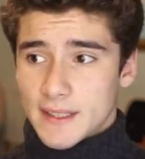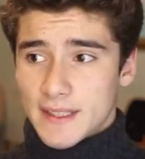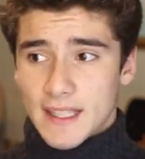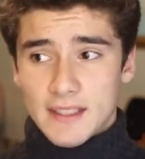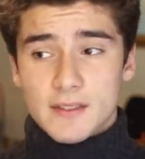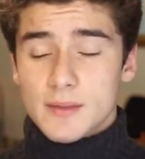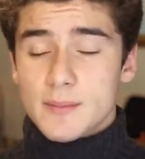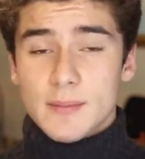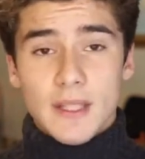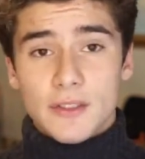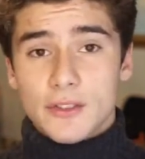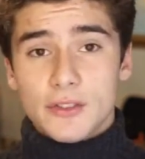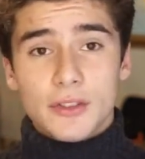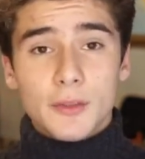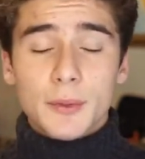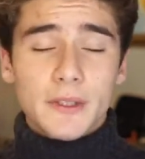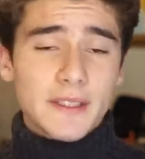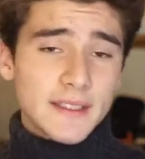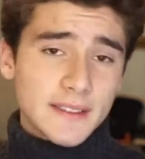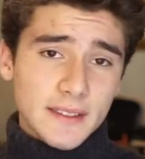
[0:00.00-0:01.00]
And that's
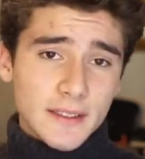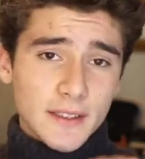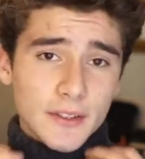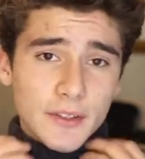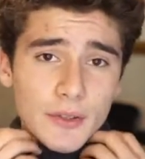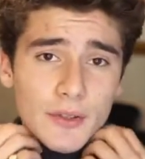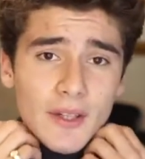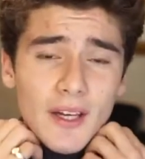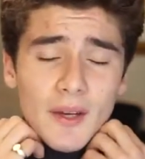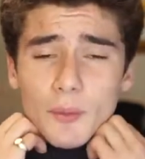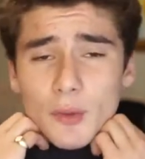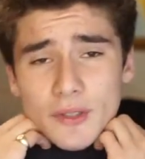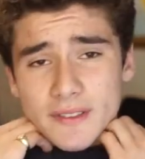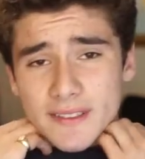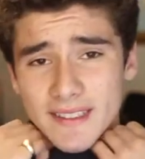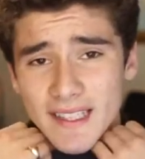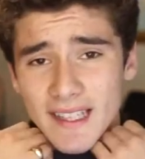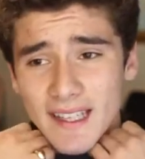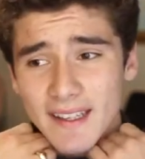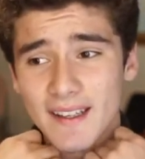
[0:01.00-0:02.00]
super easy to do. And
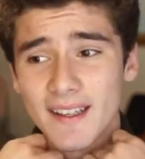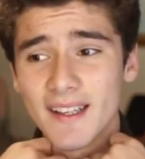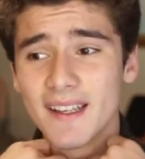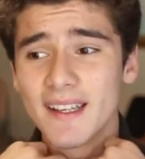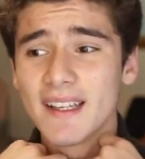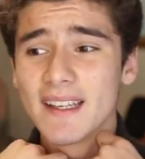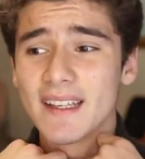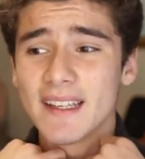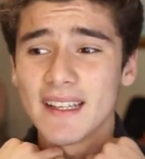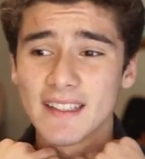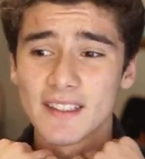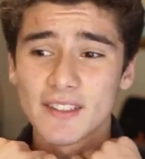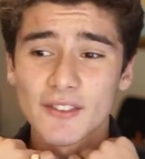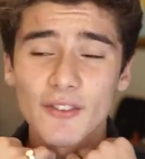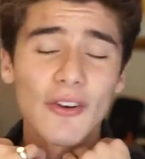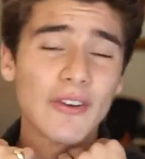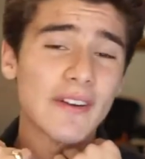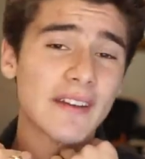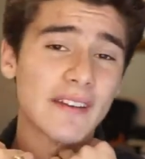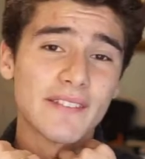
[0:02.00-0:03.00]
once again, it's
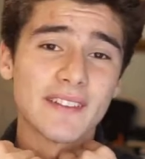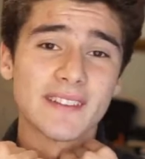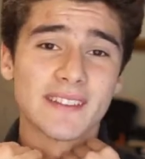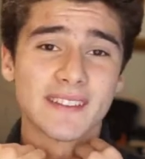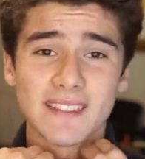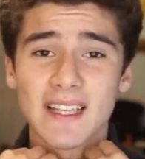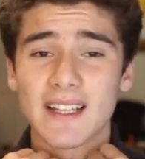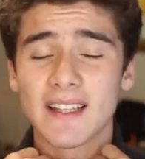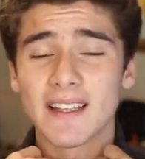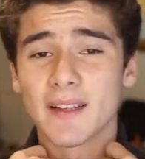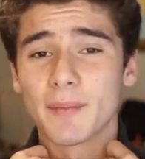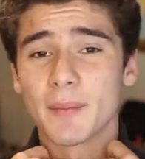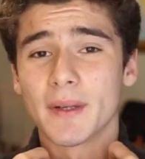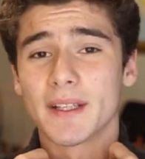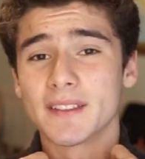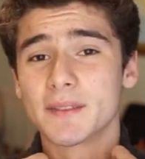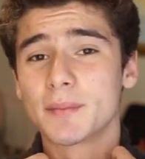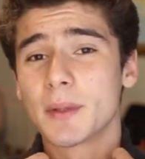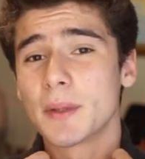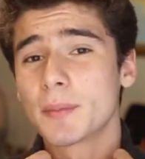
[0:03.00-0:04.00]
not even selling
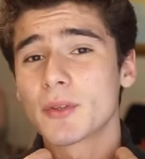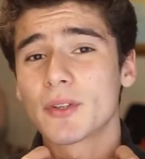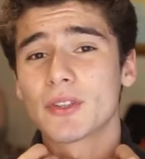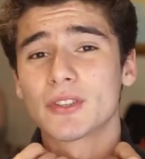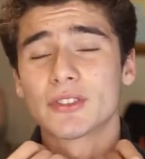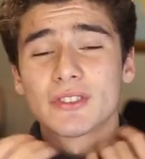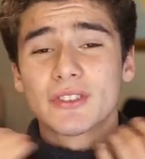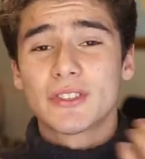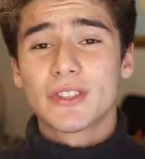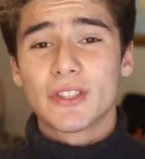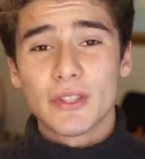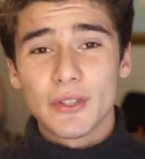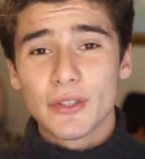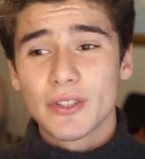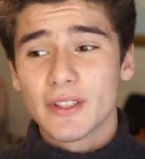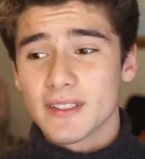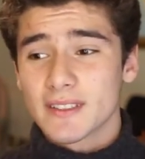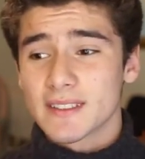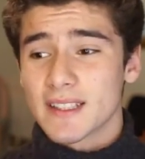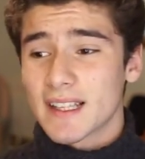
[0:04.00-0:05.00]
because people are just
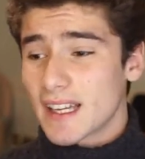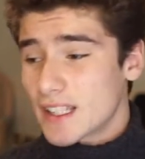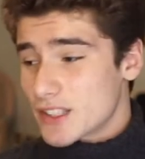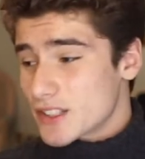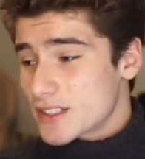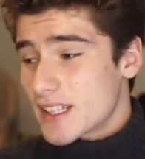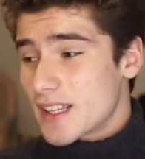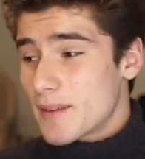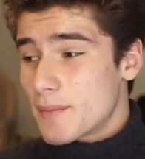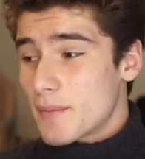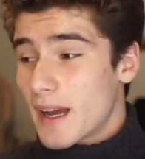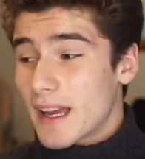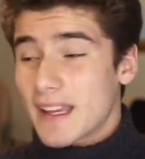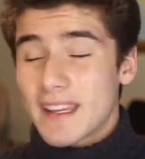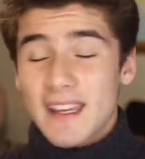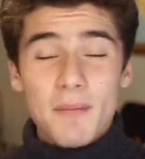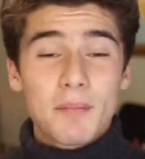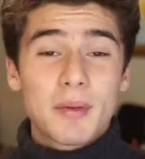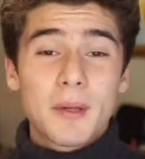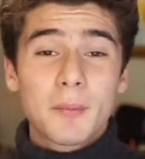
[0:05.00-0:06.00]
curious. Like I
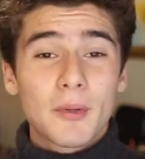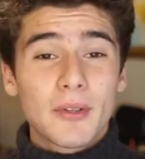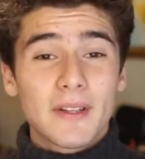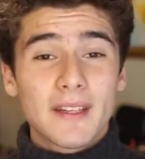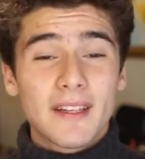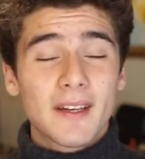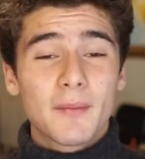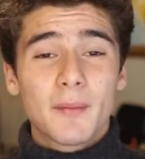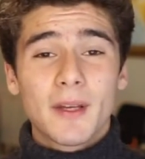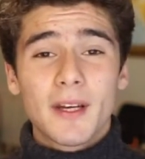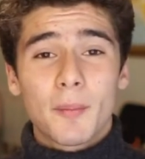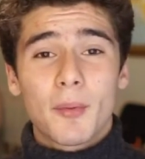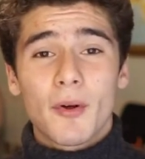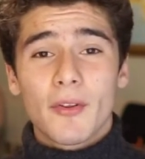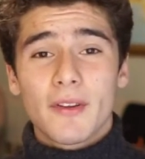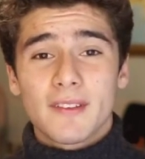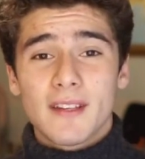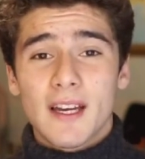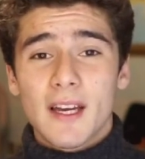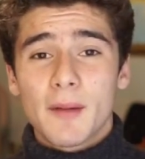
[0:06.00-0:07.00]
get people hitting me up all
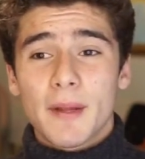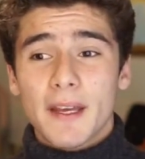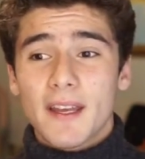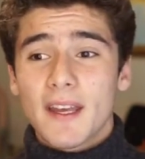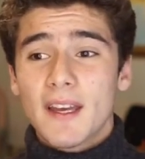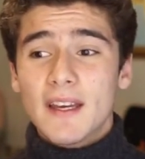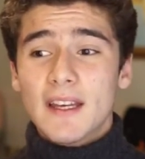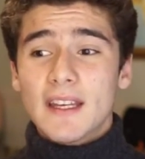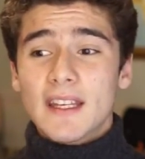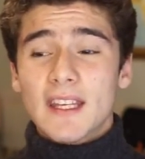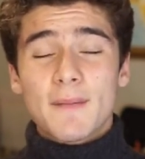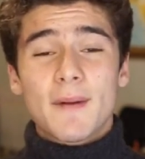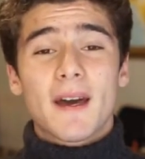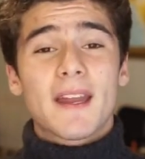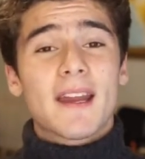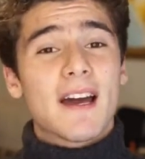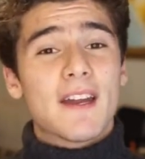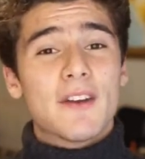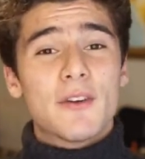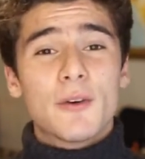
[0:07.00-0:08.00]
the time. Like,
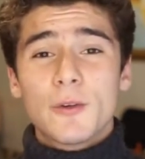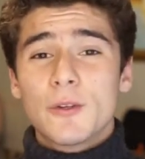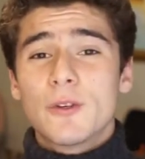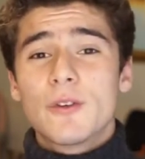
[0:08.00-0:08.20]
Iman, I know